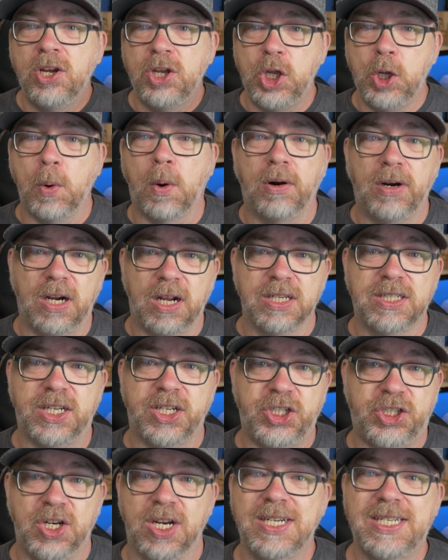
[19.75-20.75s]
YOURLS
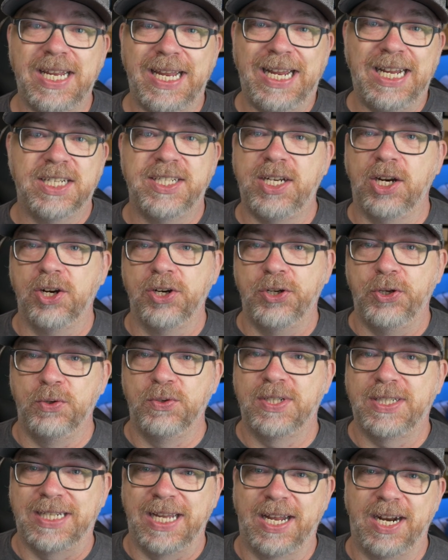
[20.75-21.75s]
is just easier
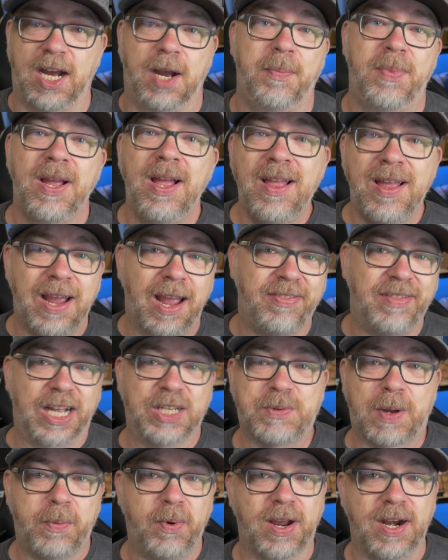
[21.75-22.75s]
to set up, and
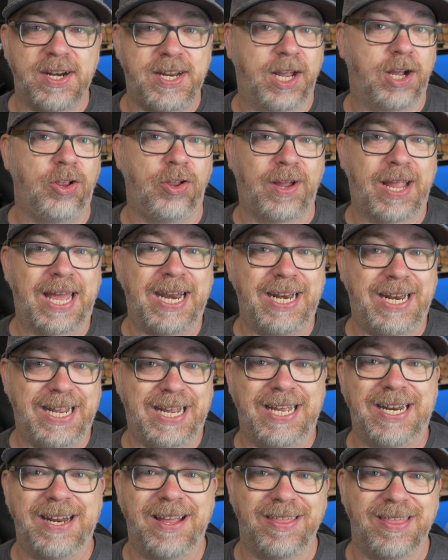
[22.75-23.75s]
that's why we're going to take a look at it
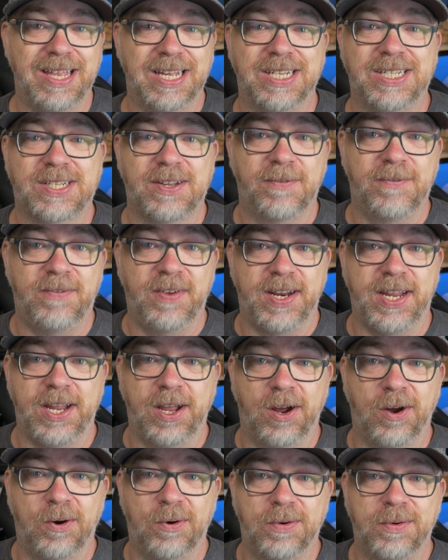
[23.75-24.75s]
in this
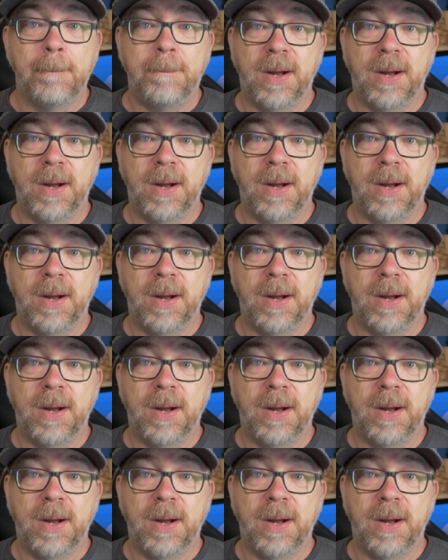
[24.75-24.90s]
video.